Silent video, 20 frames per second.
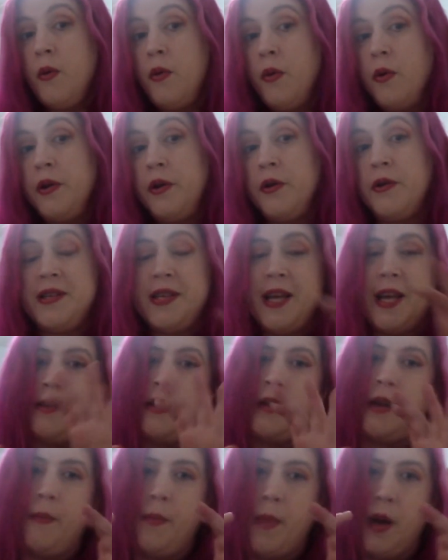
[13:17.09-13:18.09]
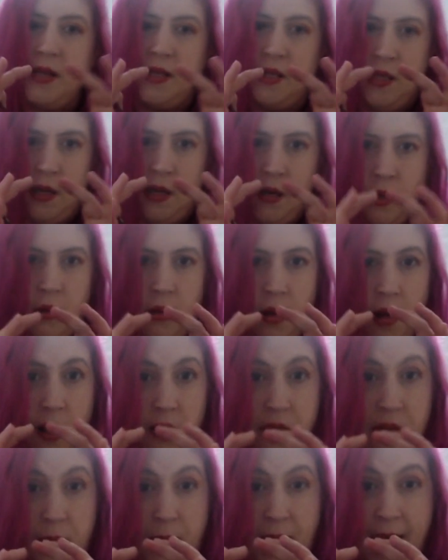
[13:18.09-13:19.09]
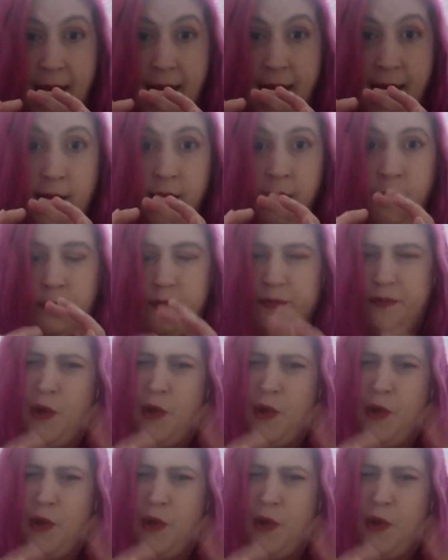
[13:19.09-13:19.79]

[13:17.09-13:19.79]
or you could take like a muslin cloth bag